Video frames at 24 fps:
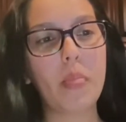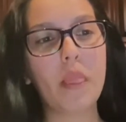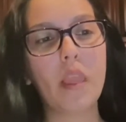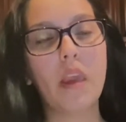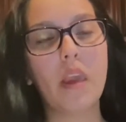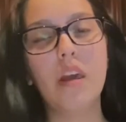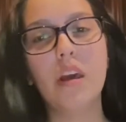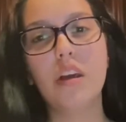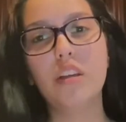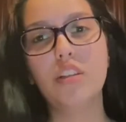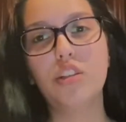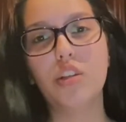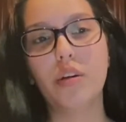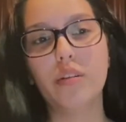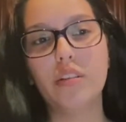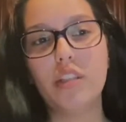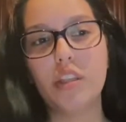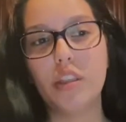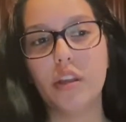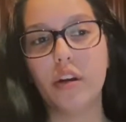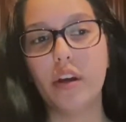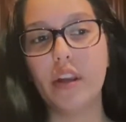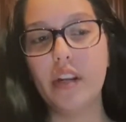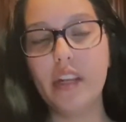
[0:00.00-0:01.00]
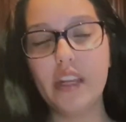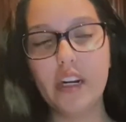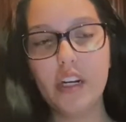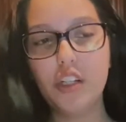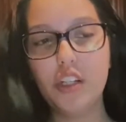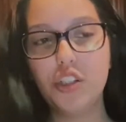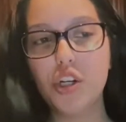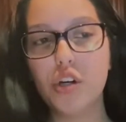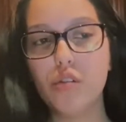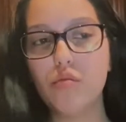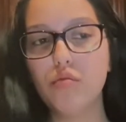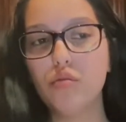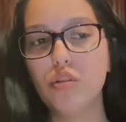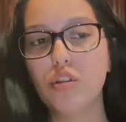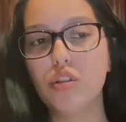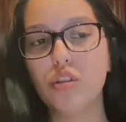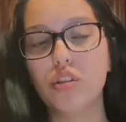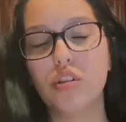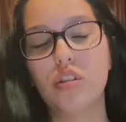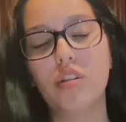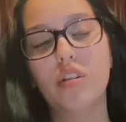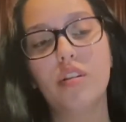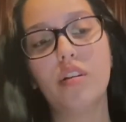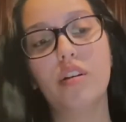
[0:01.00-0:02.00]
So it's either Indiana Jones,
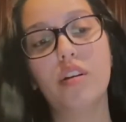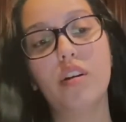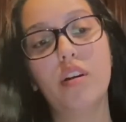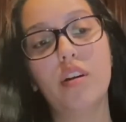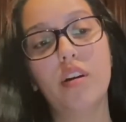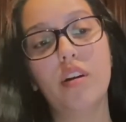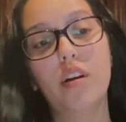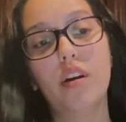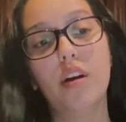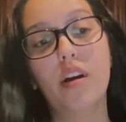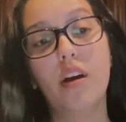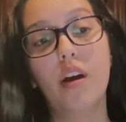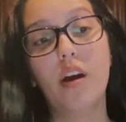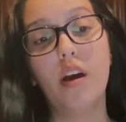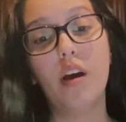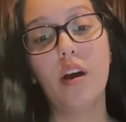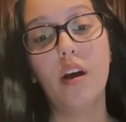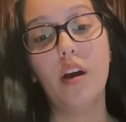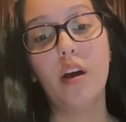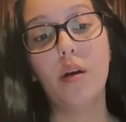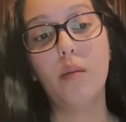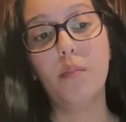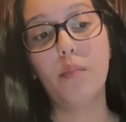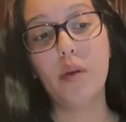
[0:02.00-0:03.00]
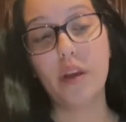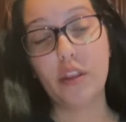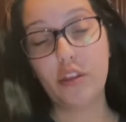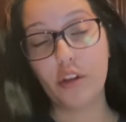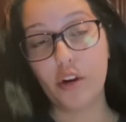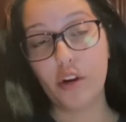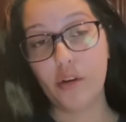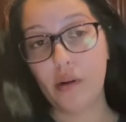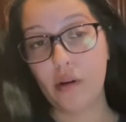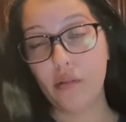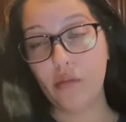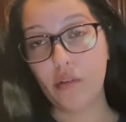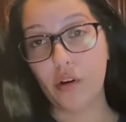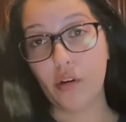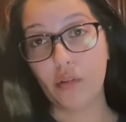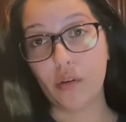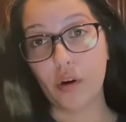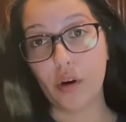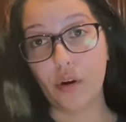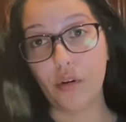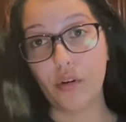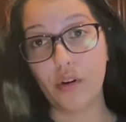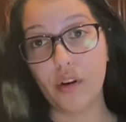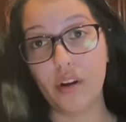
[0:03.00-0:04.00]
Big Thunder Mountain
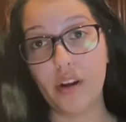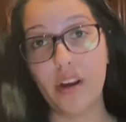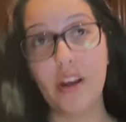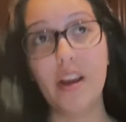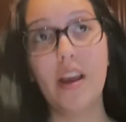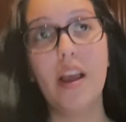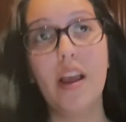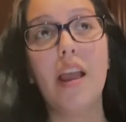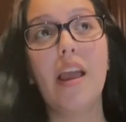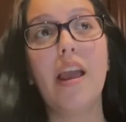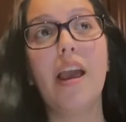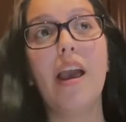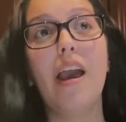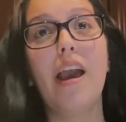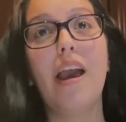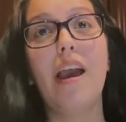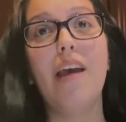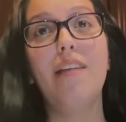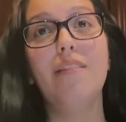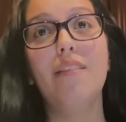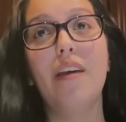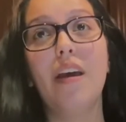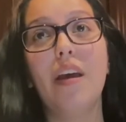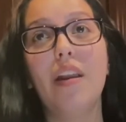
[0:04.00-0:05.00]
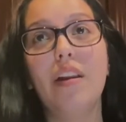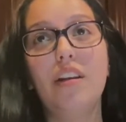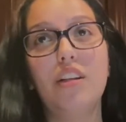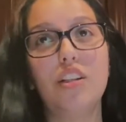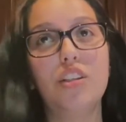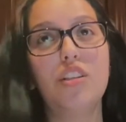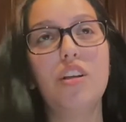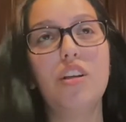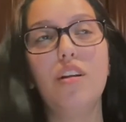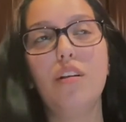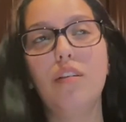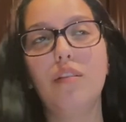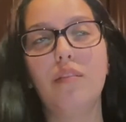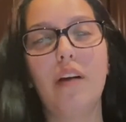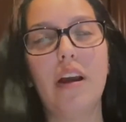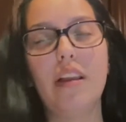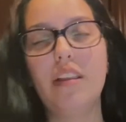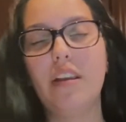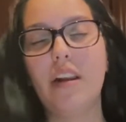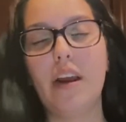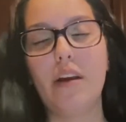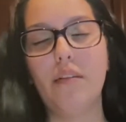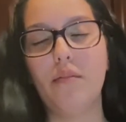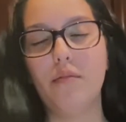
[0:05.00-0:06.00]
Railroad, and then just another ride that
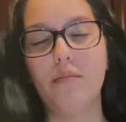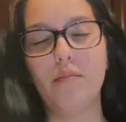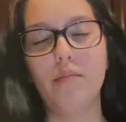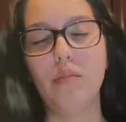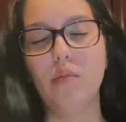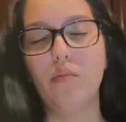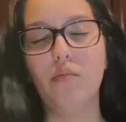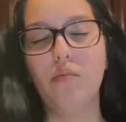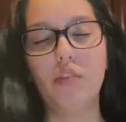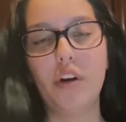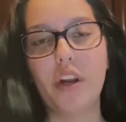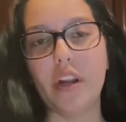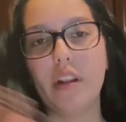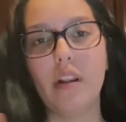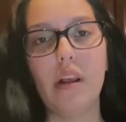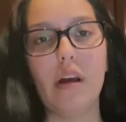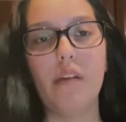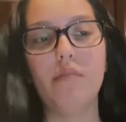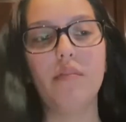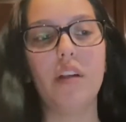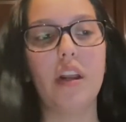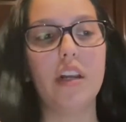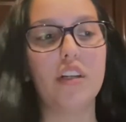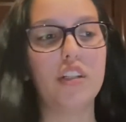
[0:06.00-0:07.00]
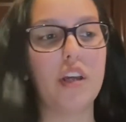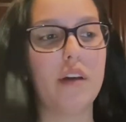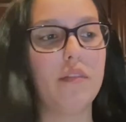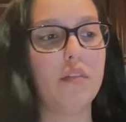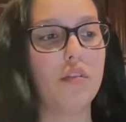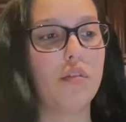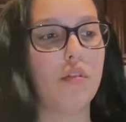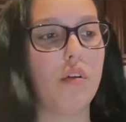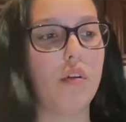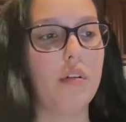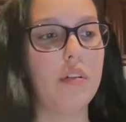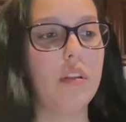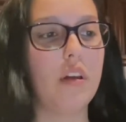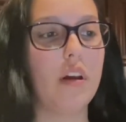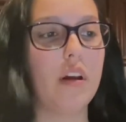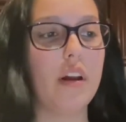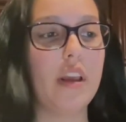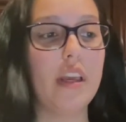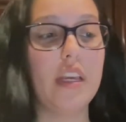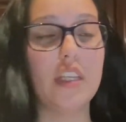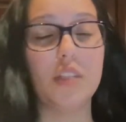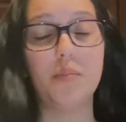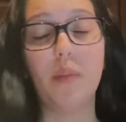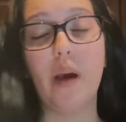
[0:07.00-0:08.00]
I freaking love that I just have to throw in there
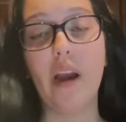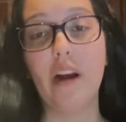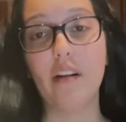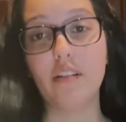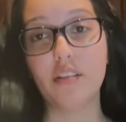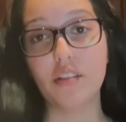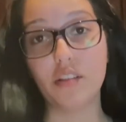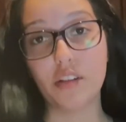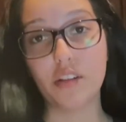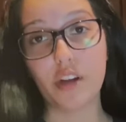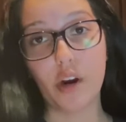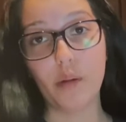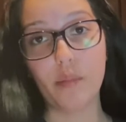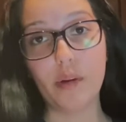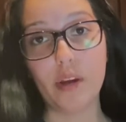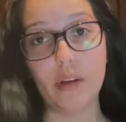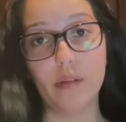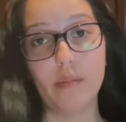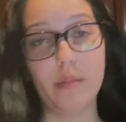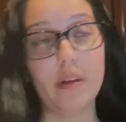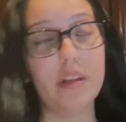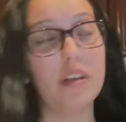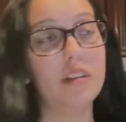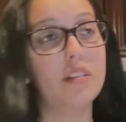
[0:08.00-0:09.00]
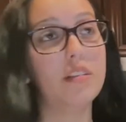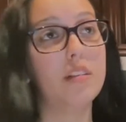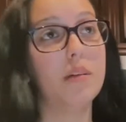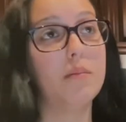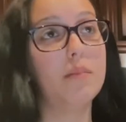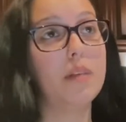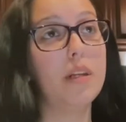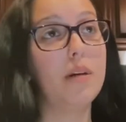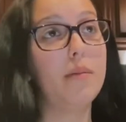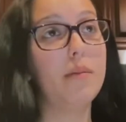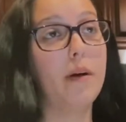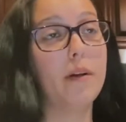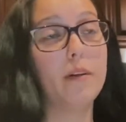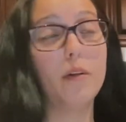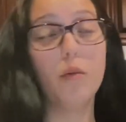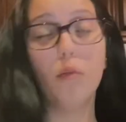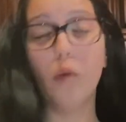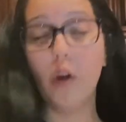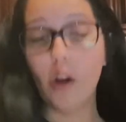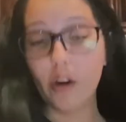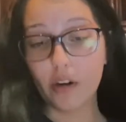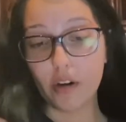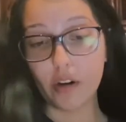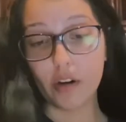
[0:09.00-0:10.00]
is Pirates of the Caribbean because something about the
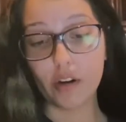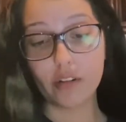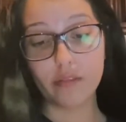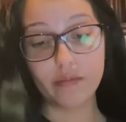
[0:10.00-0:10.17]
water,